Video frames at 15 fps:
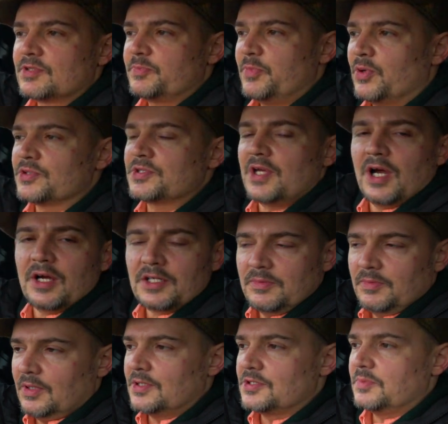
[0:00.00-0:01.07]
sports car
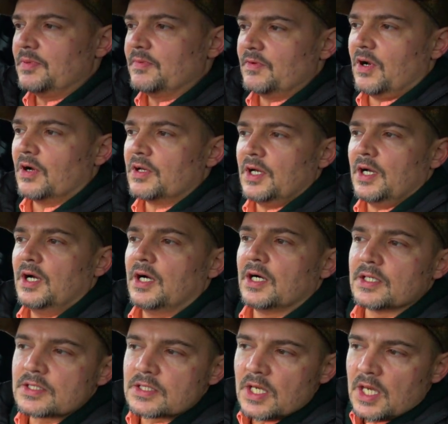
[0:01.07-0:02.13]
community, people got
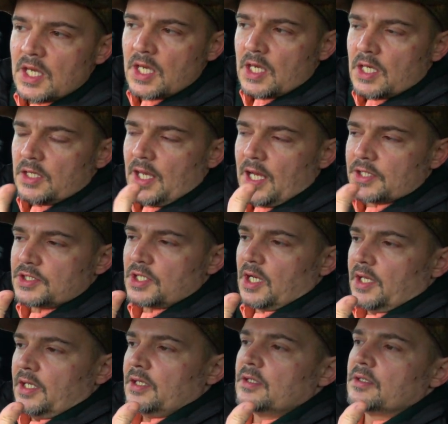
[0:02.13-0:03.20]
cars, they
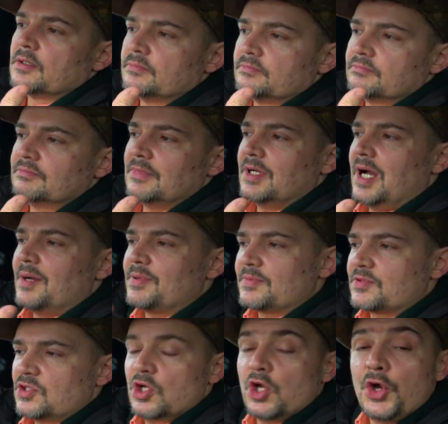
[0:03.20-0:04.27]
actually are
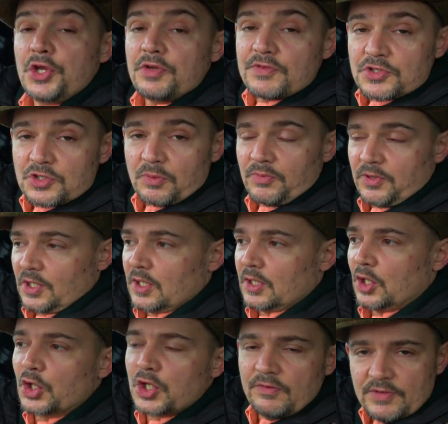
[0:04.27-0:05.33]
yearning for something or
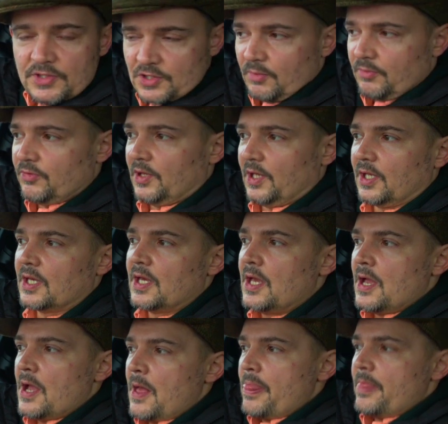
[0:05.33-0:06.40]
looking for something
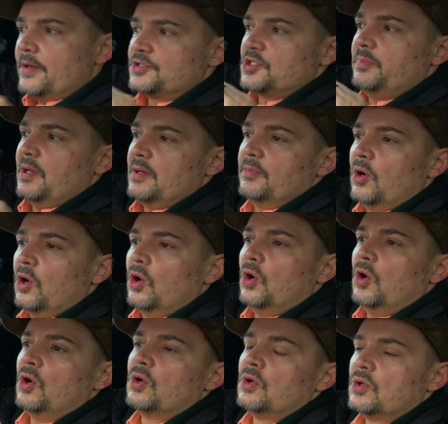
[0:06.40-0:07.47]
It's a bit
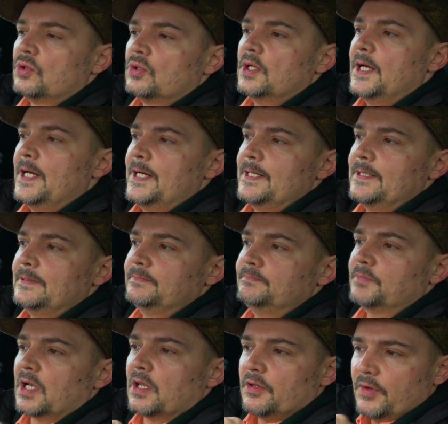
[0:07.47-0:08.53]
more
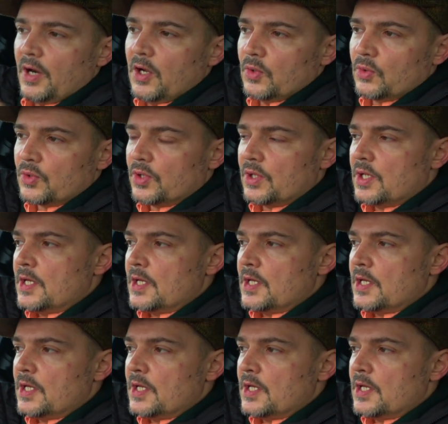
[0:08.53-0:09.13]
um, middle of the road,